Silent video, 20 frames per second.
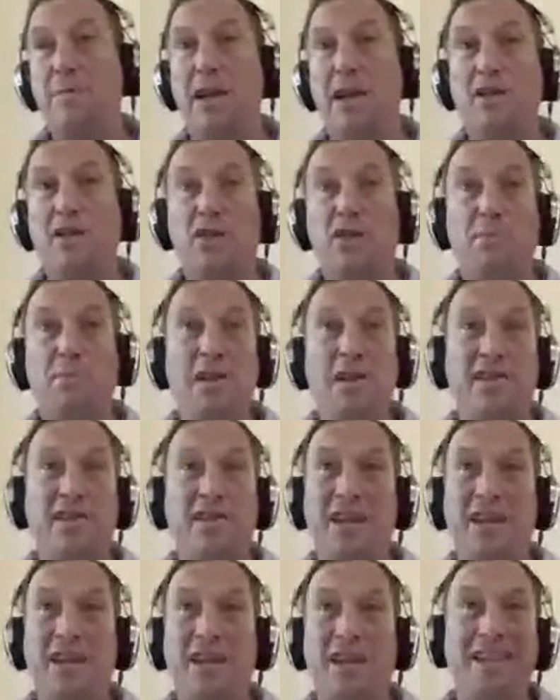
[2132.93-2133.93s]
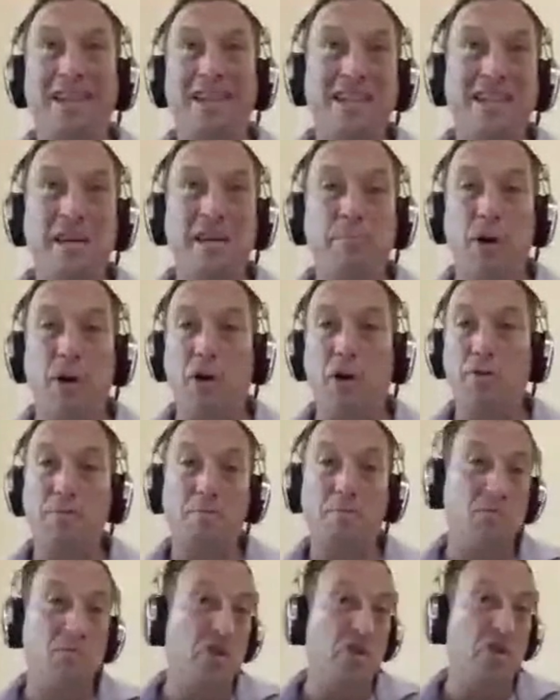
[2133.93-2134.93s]
and he may just be sitting in the
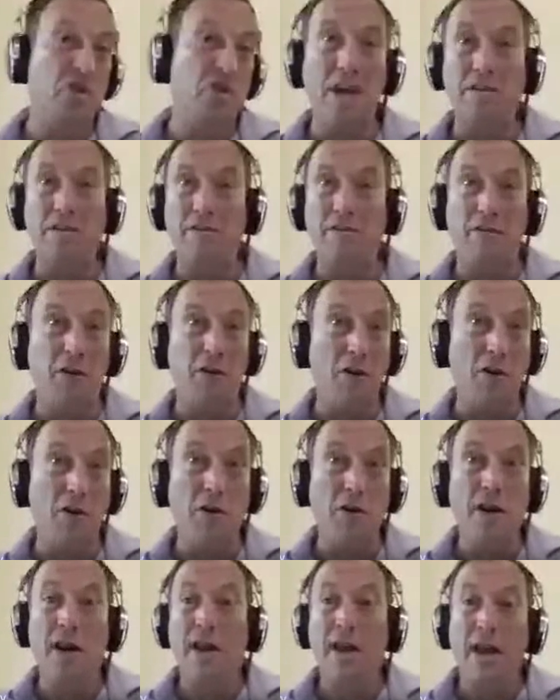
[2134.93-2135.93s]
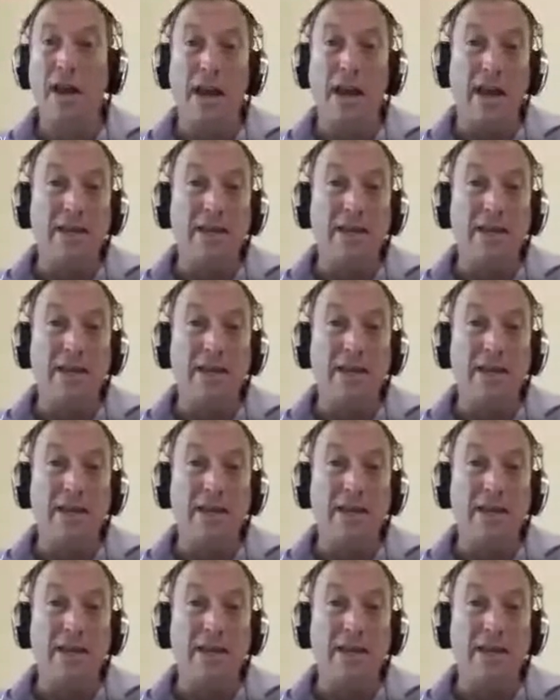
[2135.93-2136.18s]
depot just waiting for